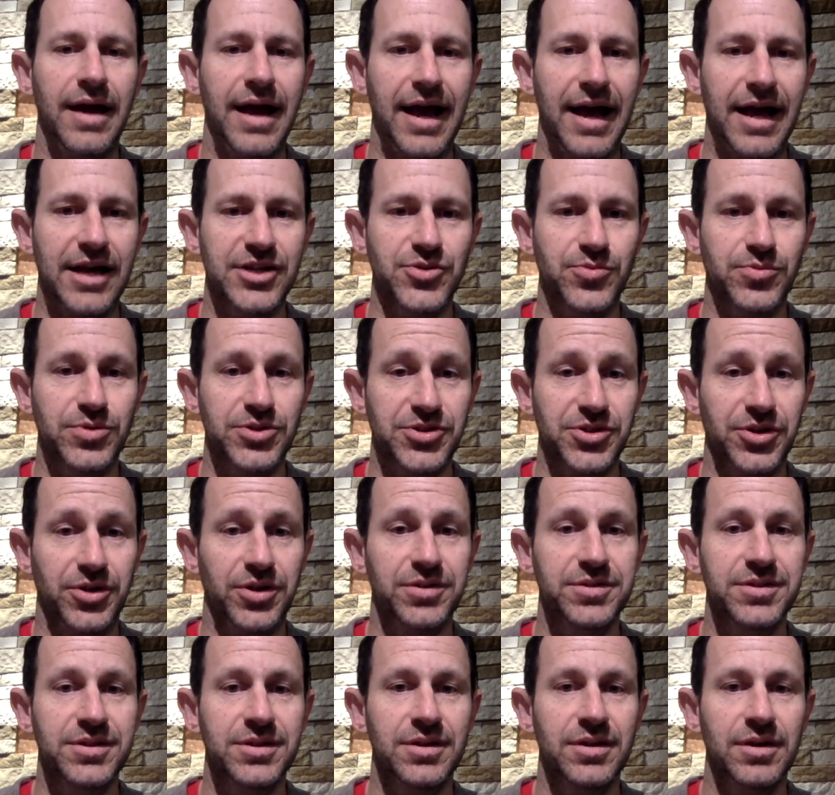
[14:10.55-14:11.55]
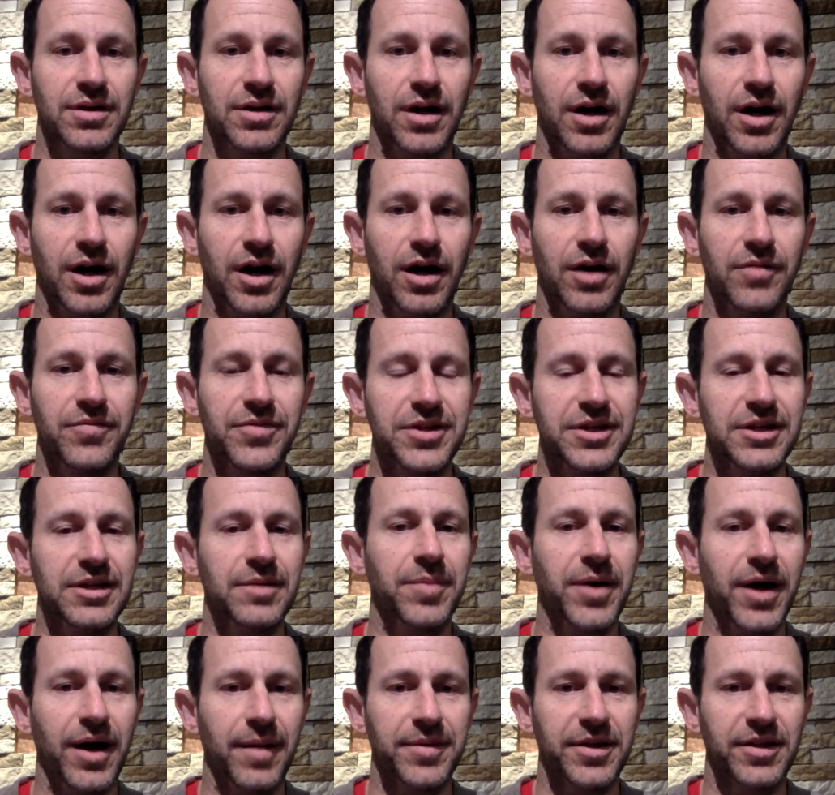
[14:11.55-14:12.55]
as a result of the
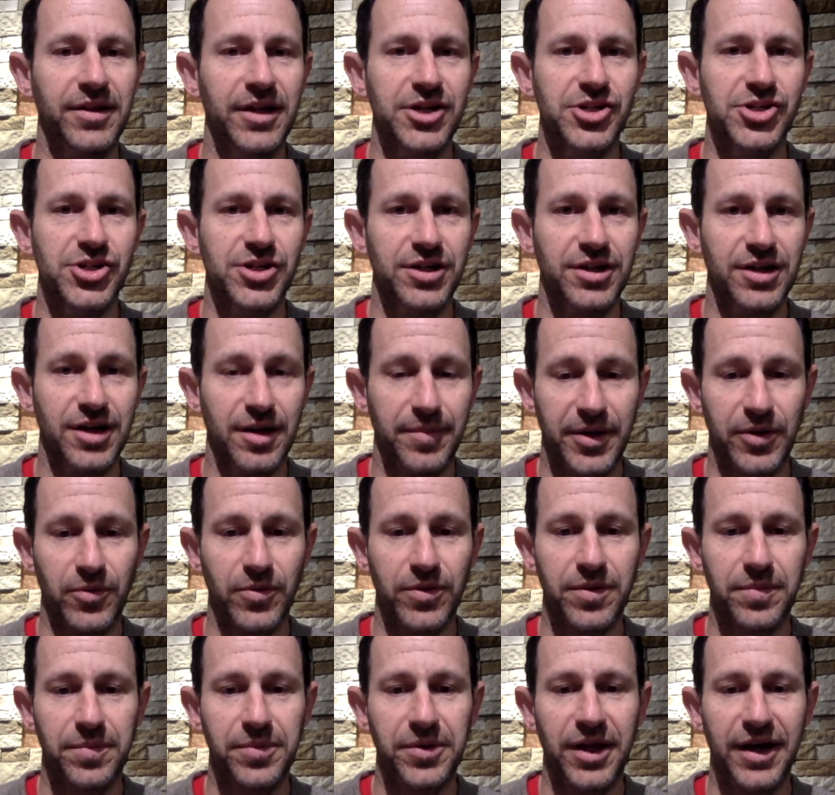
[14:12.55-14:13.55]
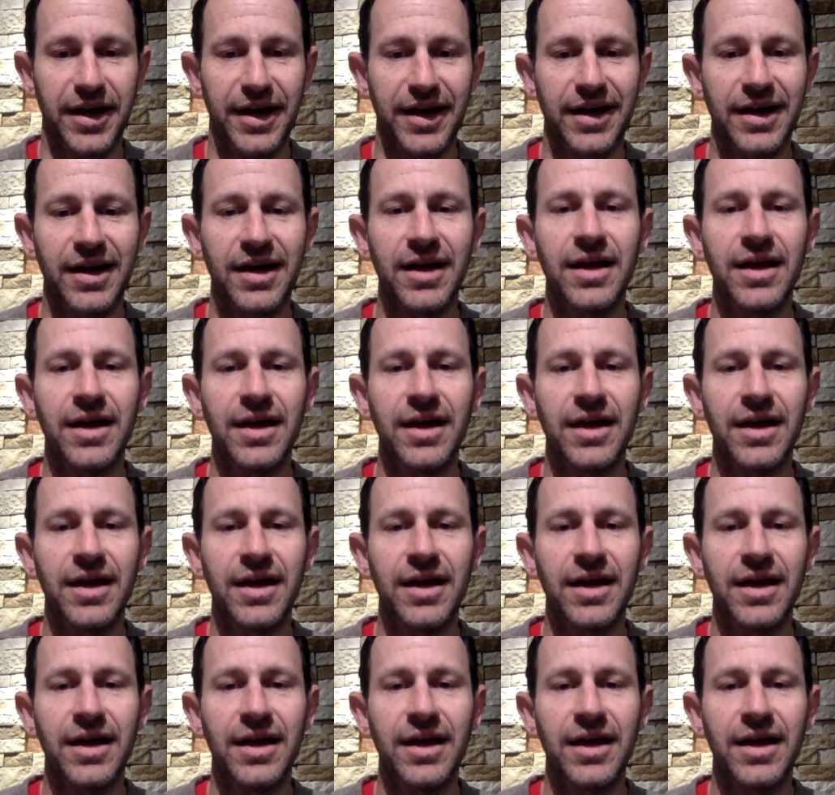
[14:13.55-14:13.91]
depopulation coming with the plague.